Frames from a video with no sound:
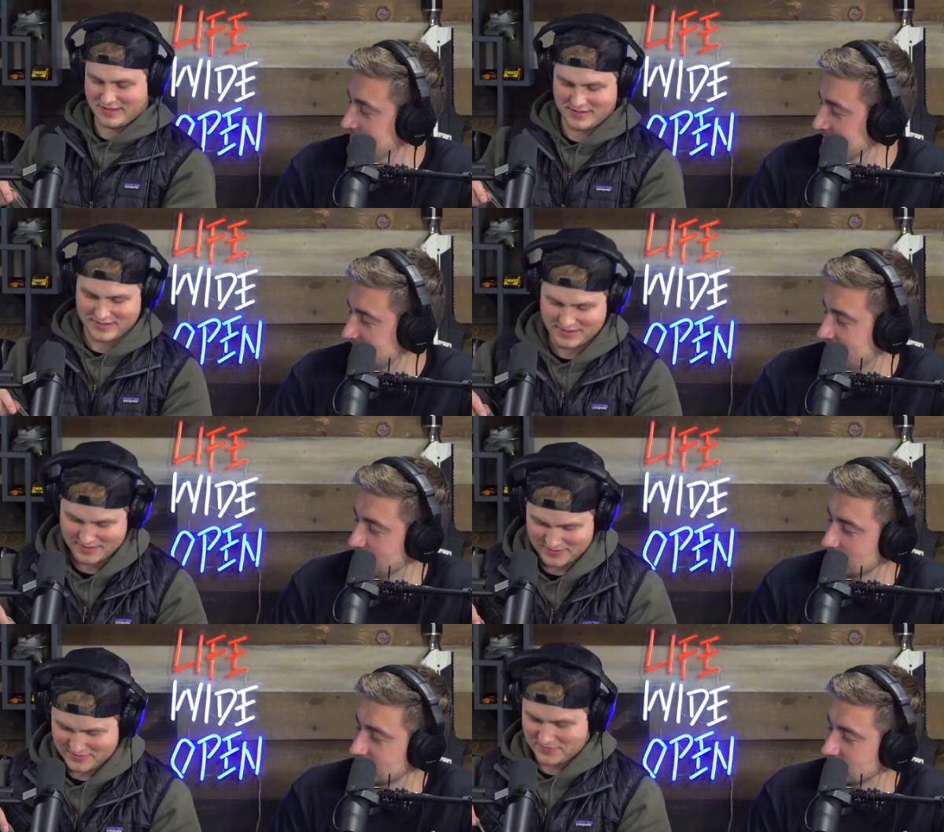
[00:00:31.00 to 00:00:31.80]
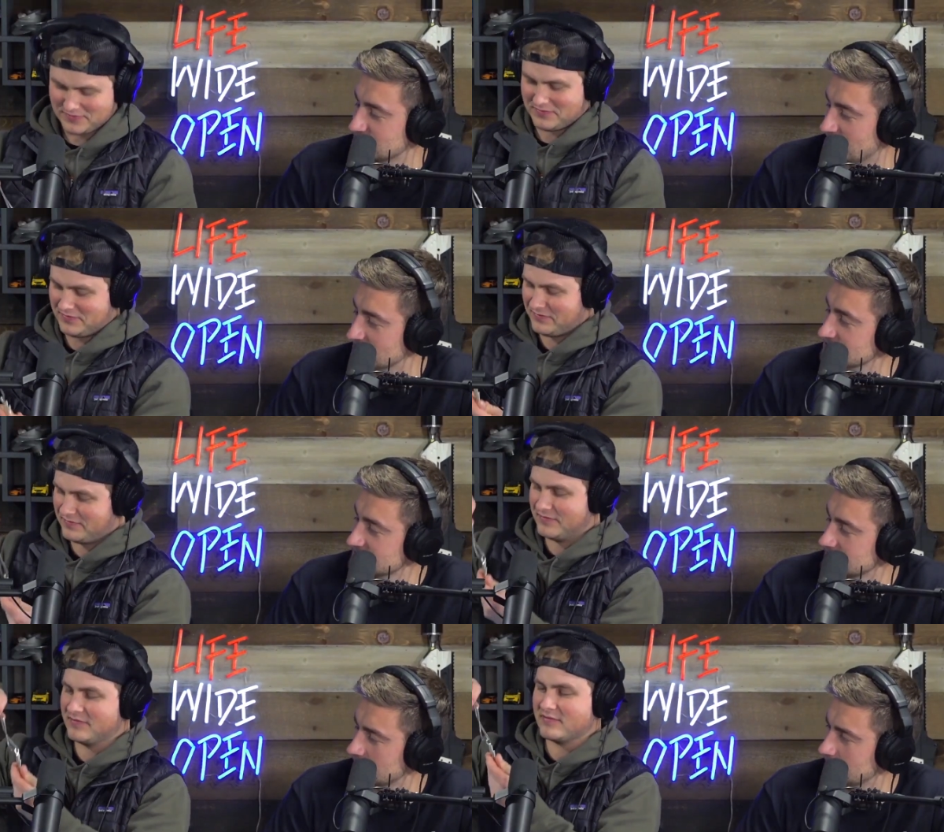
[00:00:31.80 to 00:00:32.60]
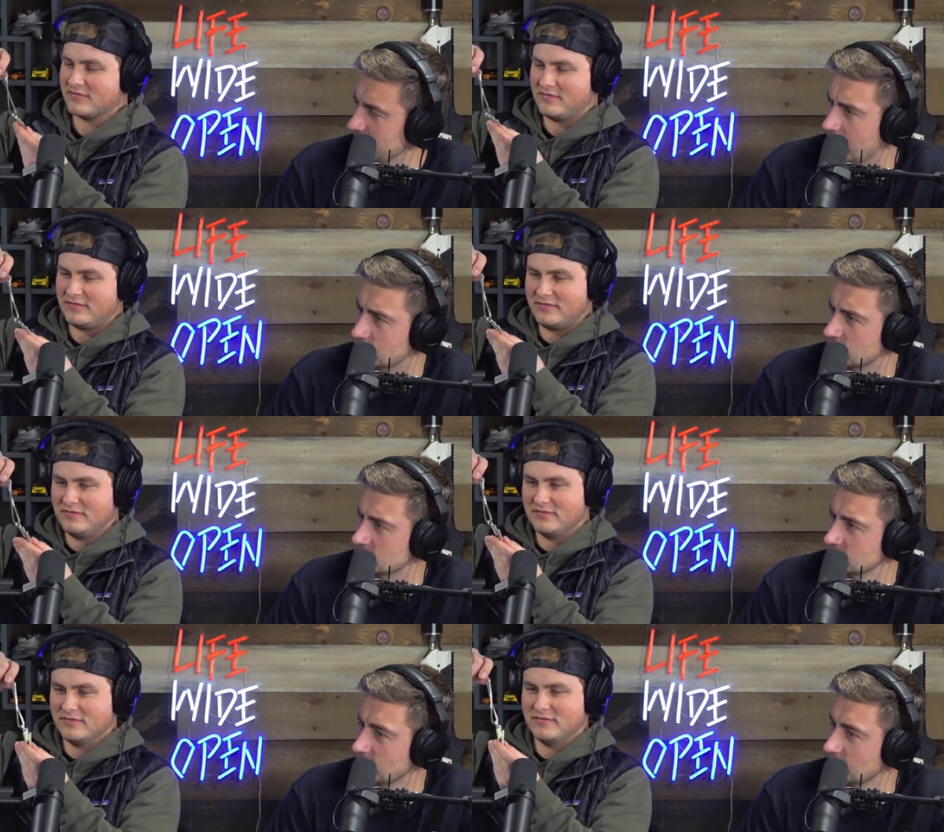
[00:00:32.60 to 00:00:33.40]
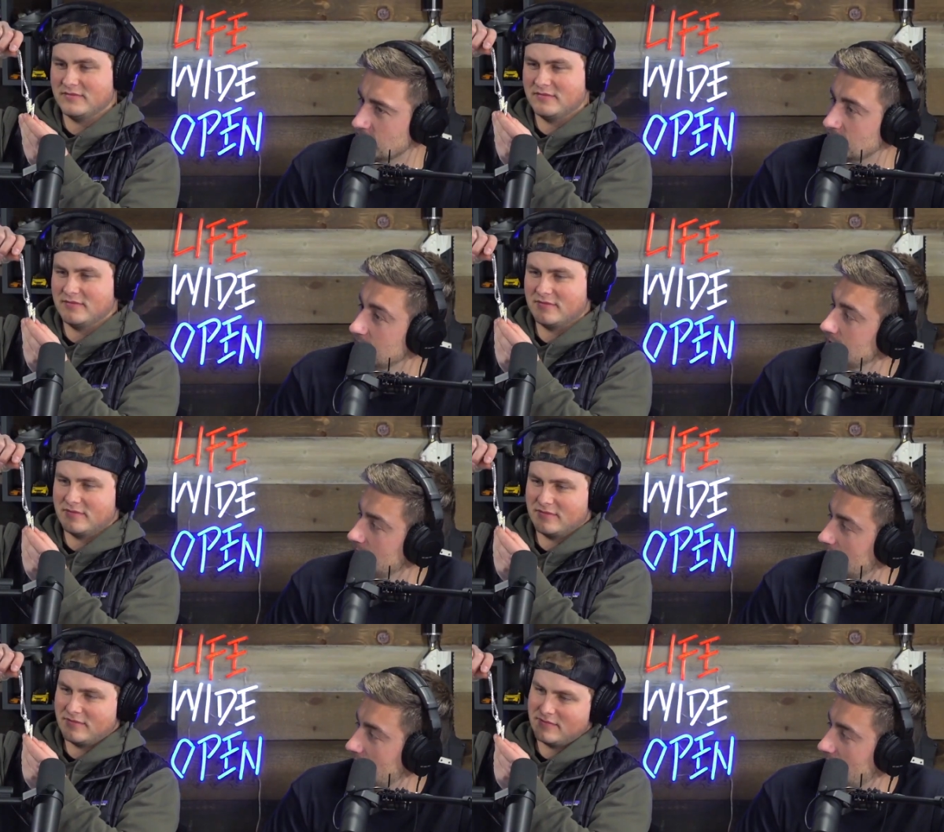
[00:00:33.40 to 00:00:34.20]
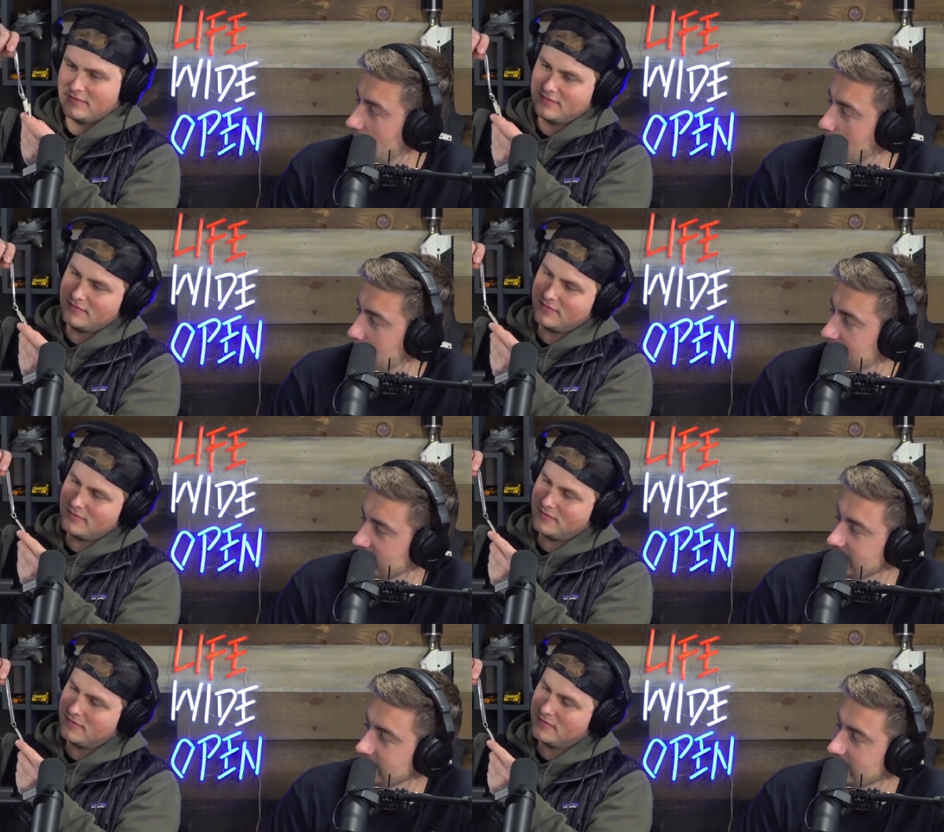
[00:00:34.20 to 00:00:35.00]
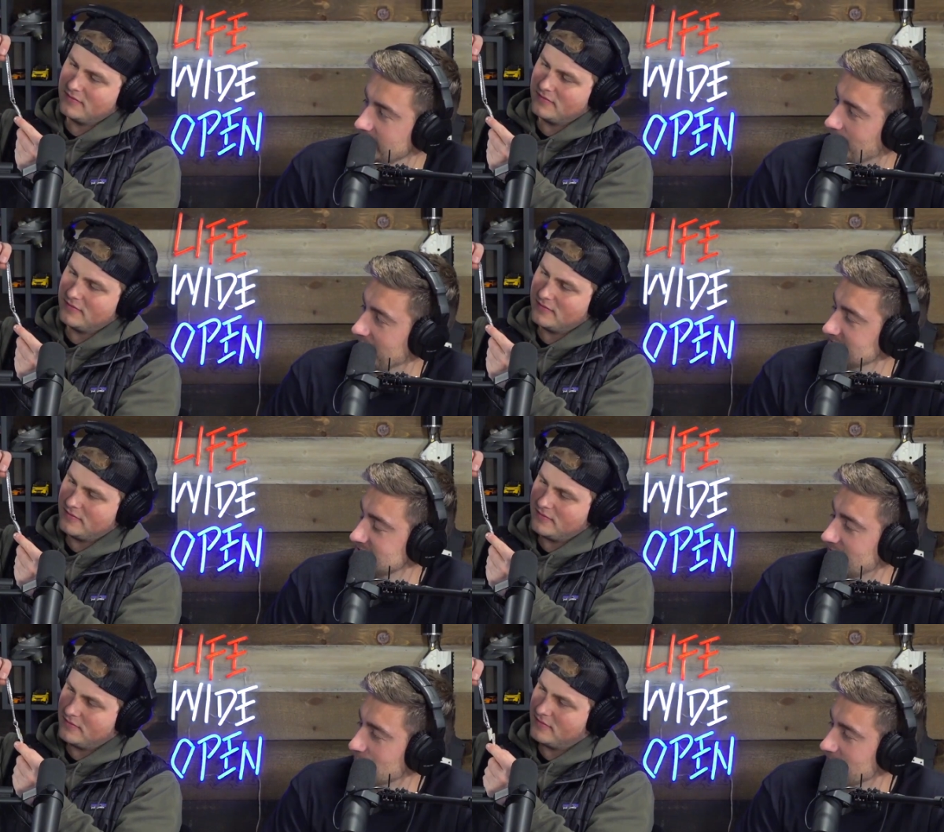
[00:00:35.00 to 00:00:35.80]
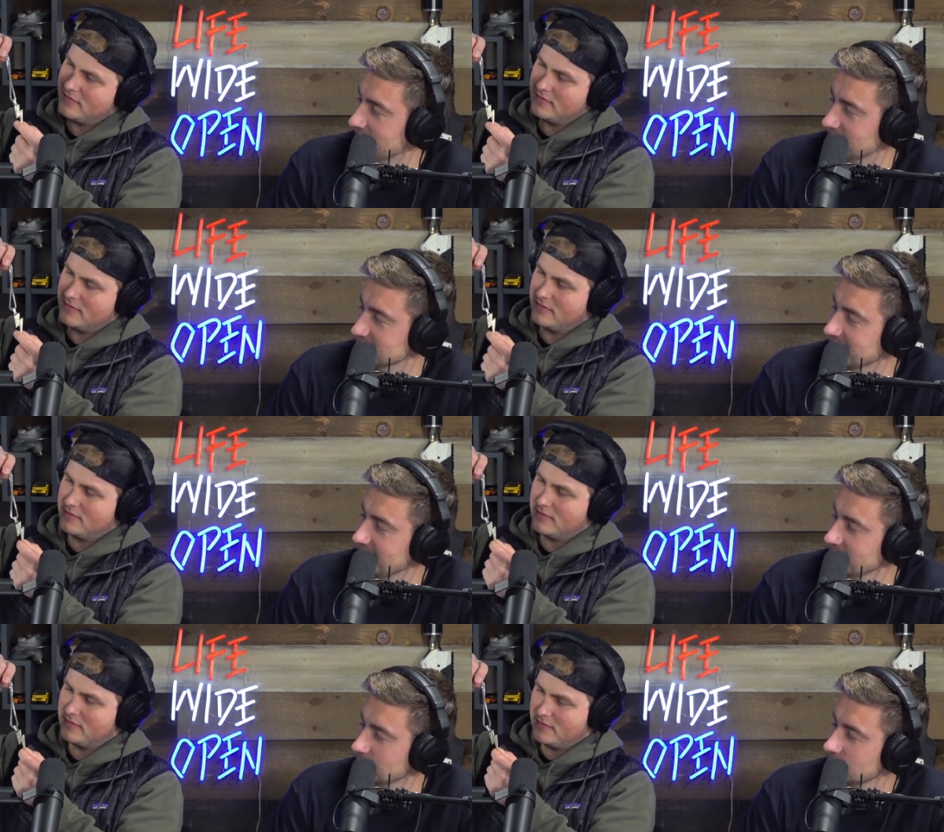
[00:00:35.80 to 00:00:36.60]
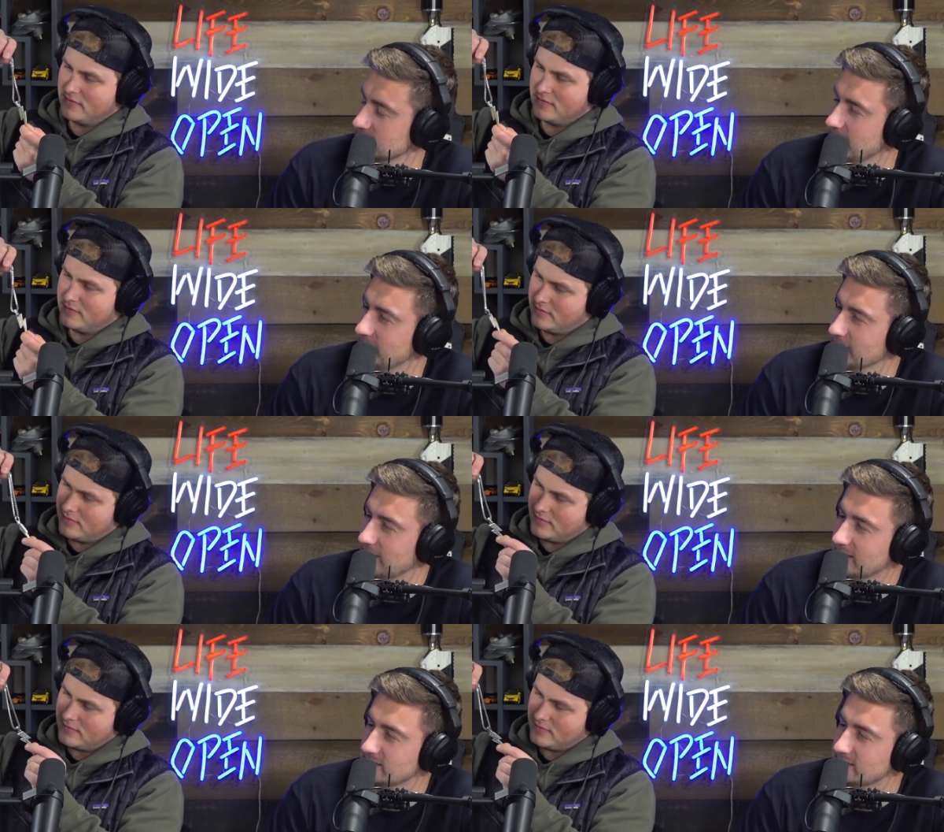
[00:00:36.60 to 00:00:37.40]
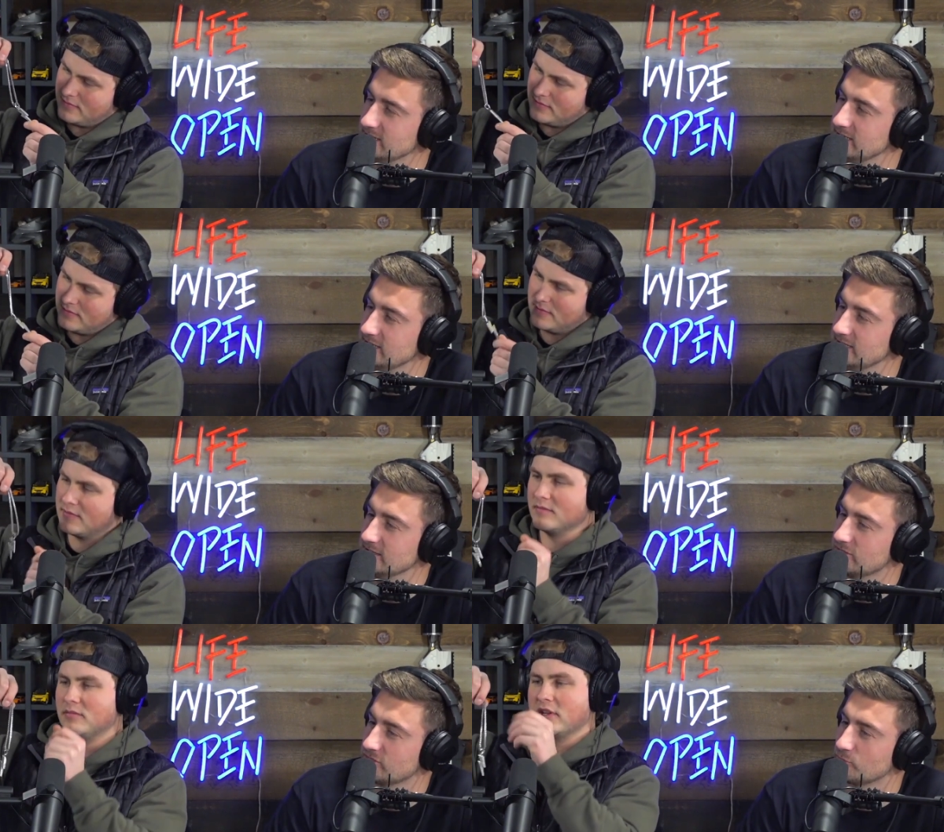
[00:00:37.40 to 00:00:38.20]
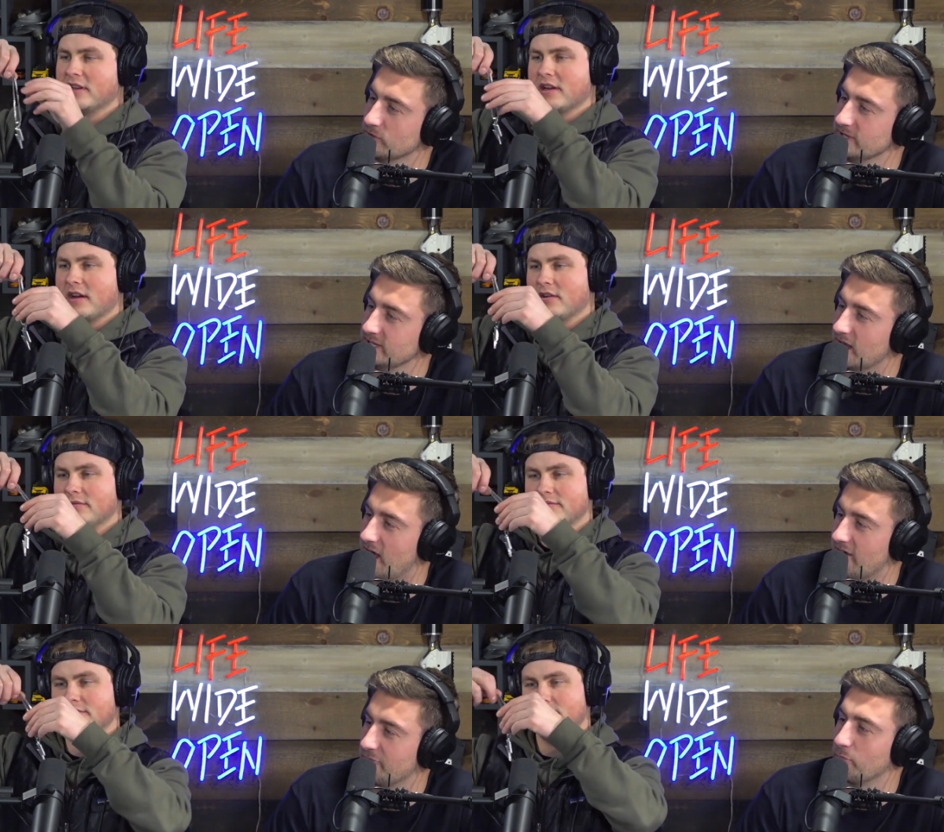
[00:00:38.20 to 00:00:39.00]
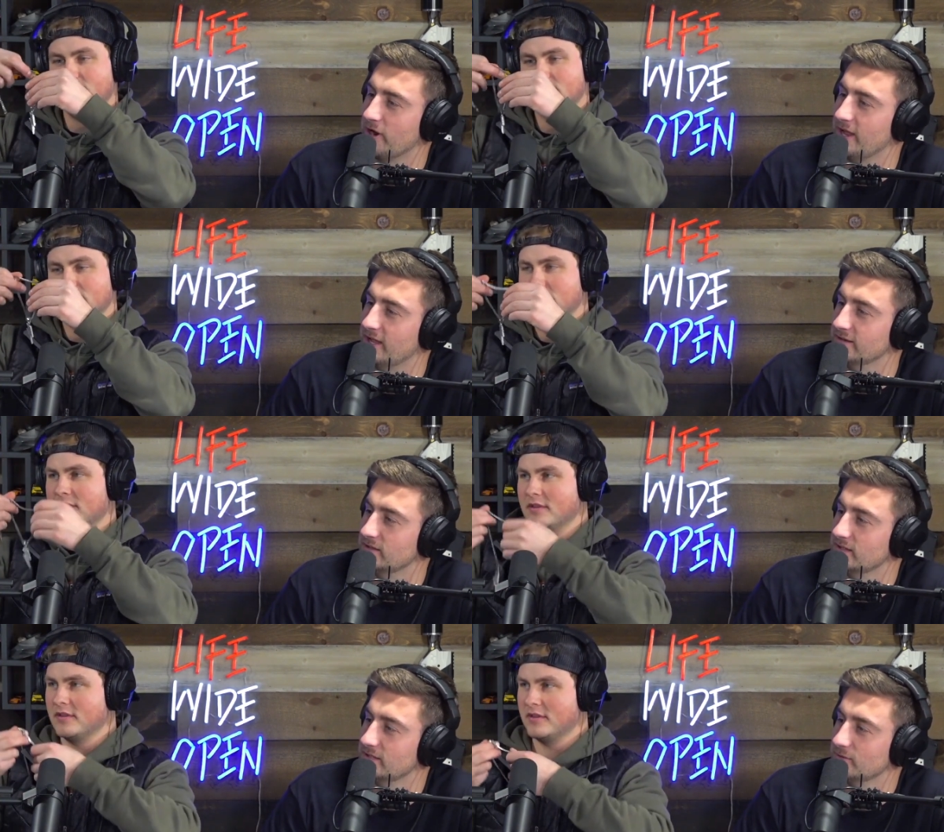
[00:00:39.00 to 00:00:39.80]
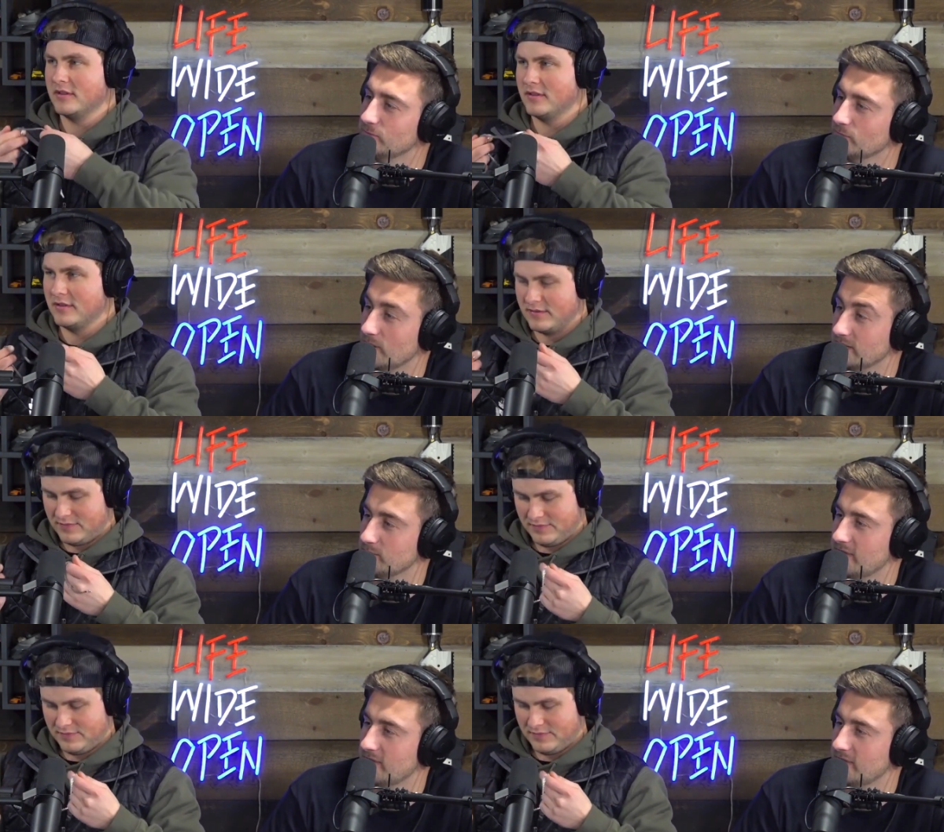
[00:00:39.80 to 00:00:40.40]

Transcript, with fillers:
Speaker 1: I mean, it kind of looks like a Chargers Chargers logo. But when I saw you wearing that, I was like, it looks like you're like a D3 off-brand running